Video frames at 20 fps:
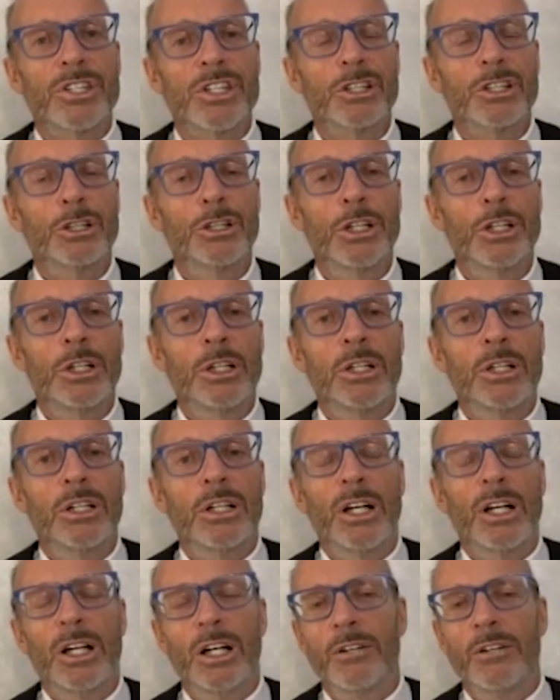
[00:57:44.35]
And
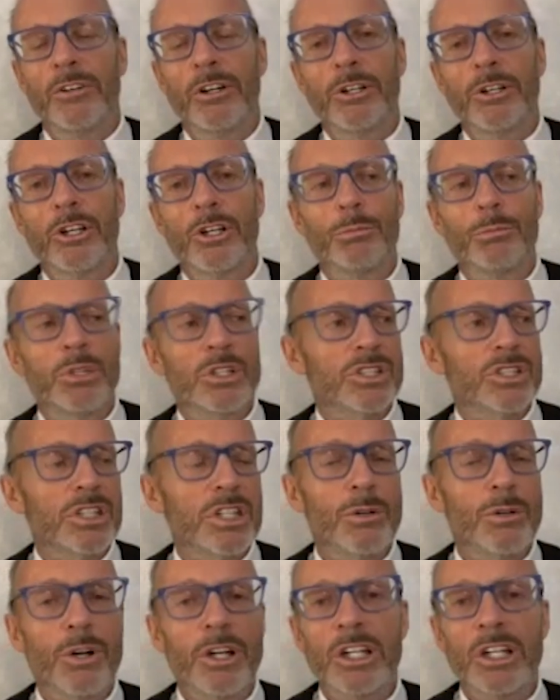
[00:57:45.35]
I'm out here in
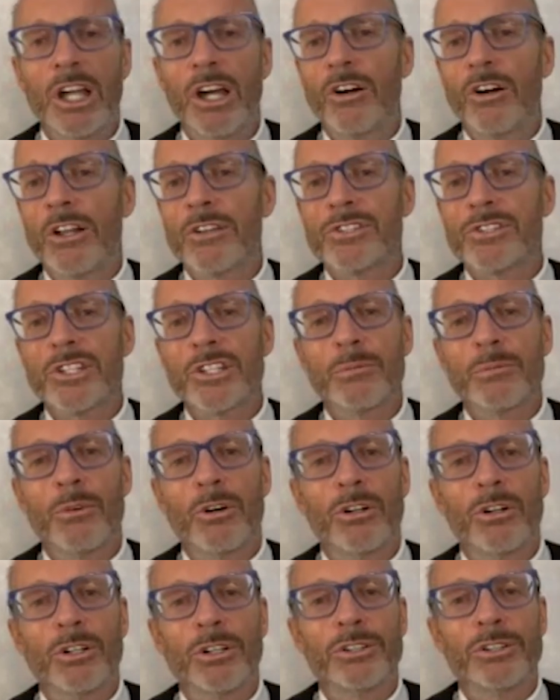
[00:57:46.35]
BC right now and I see them
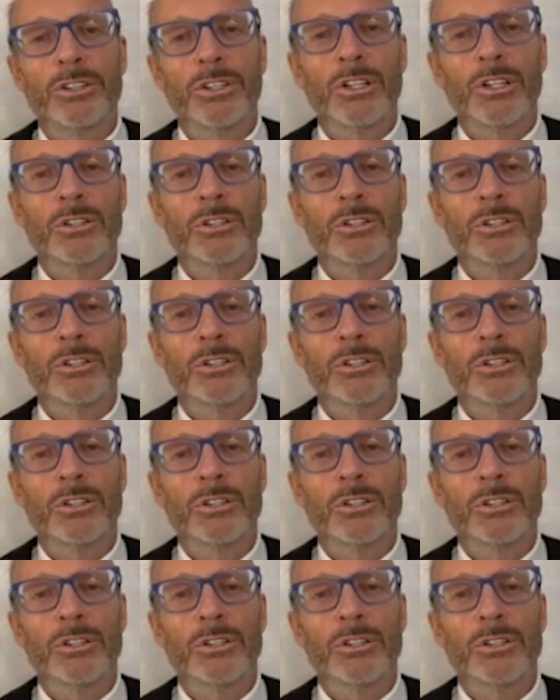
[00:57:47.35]
all, and